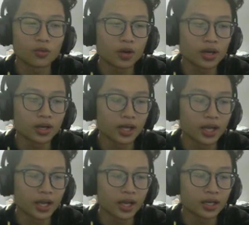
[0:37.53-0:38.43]
one,
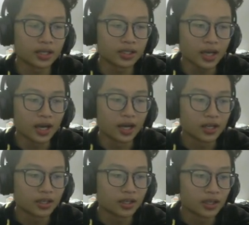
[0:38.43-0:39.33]
and yeah,
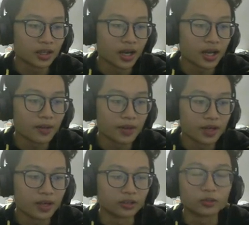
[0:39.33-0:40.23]
I am
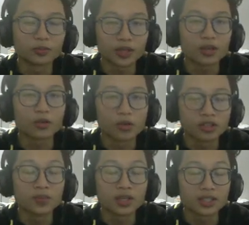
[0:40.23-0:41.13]
here to play a
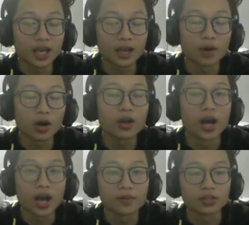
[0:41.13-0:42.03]
Christmas game on
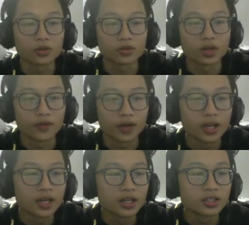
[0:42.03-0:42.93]
Hypixel server.
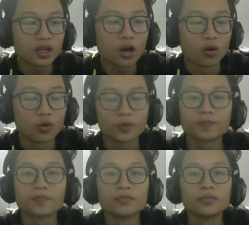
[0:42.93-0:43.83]
So,
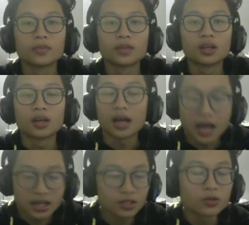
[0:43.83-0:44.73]

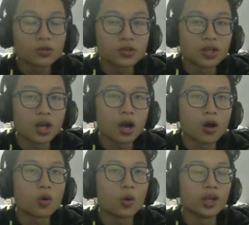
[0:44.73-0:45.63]
as you
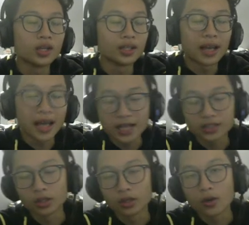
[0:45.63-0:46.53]
know, in the
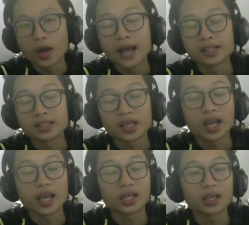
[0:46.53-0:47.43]
last video, I
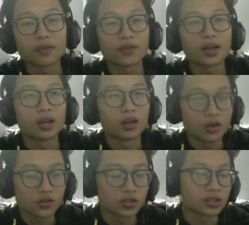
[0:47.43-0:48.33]
say if I
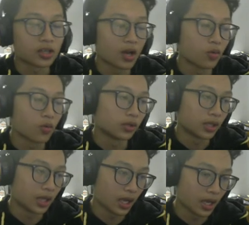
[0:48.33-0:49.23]
lost a Skyward
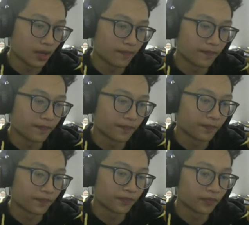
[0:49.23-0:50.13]
game,
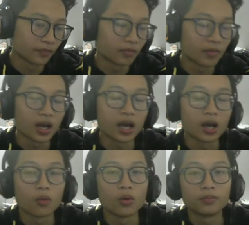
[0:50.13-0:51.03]

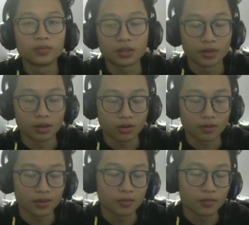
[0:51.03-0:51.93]
I won't play
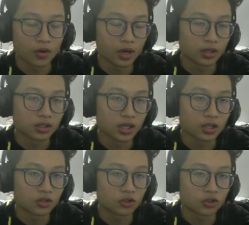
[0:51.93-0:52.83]
Minecraft anymore, and I
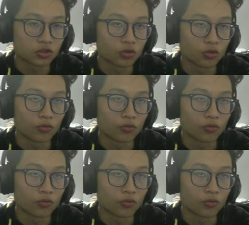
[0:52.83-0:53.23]
changed to